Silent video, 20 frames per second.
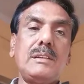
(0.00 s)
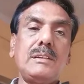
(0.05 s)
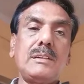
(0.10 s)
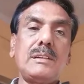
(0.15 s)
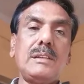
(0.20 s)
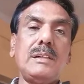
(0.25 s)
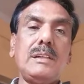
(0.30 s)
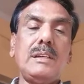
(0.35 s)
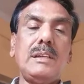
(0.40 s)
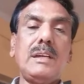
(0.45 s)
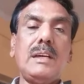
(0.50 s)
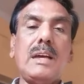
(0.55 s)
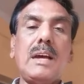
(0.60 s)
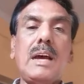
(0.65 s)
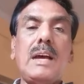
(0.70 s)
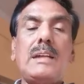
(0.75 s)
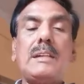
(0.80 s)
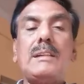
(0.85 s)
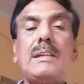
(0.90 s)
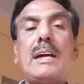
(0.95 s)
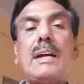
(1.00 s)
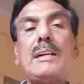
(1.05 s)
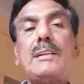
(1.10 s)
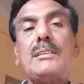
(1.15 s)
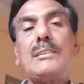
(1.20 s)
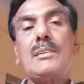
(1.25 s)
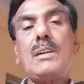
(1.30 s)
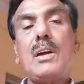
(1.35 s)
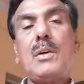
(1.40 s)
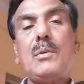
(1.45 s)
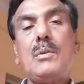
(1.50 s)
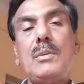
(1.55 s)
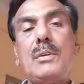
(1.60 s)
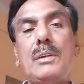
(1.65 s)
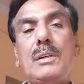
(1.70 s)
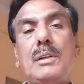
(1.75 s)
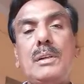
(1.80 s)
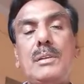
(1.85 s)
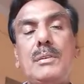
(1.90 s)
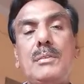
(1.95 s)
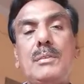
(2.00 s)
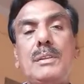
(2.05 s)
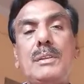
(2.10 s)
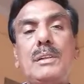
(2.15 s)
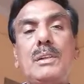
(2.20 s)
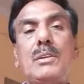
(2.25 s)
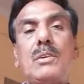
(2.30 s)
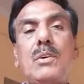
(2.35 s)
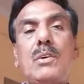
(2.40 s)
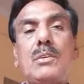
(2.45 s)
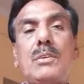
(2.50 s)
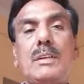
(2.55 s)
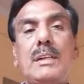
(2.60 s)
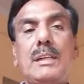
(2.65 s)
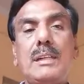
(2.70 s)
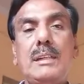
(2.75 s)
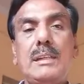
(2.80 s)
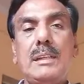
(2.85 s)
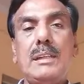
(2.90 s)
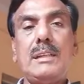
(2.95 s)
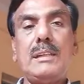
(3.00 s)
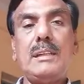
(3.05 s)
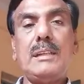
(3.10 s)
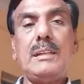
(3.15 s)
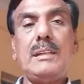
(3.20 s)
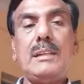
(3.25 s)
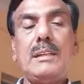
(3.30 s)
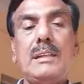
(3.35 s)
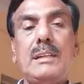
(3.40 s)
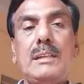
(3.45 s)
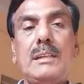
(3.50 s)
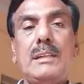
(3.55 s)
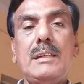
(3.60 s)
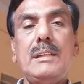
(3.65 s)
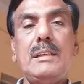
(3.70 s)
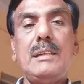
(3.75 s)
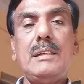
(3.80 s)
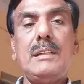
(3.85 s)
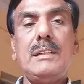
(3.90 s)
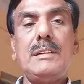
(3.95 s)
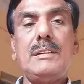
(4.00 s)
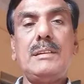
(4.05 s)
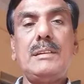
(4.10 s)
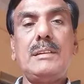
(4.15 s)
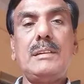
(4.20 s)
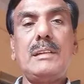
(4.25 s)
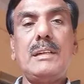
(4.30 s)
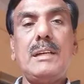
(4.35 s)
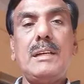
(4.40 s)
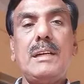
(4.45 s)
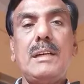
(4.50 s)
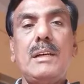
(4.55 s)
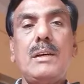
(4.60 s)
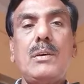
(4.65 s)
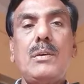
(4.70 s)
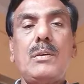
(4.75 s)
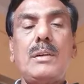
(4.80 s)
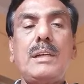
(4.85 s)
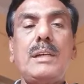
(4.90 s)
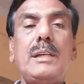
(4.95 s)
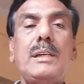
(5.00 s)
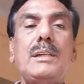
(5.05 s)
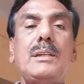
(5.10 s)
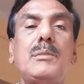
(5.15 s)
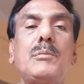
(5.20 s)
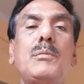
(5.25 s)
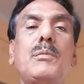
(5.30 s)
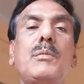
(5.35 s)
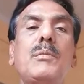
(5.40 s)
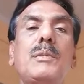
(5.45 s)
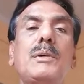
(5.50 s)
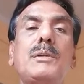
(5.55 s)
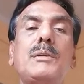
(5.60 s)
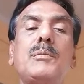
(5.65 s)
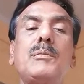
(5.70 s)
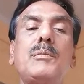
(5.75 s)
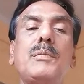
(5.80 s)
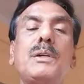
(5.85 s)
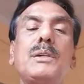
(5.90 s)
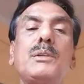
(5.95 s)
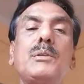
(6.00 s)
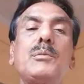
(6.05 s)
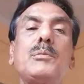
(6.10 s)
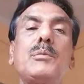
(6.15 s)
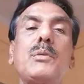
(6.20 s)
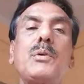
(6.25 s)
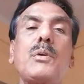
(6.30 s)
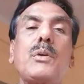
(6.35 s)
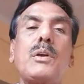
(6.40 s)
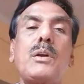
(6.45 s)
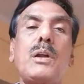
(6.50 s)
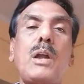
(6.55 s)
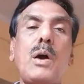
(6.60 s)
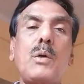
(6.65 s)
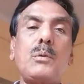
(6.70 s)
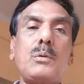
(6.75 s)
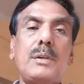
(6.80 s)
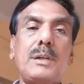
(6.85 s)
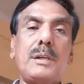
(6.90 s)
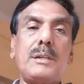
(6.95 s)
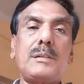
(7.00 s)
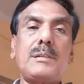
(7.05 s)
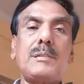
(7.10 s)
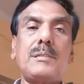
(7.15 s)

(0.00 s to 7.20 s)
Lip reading: Okay? And that sound which the doctor hears is okay, is much more louder,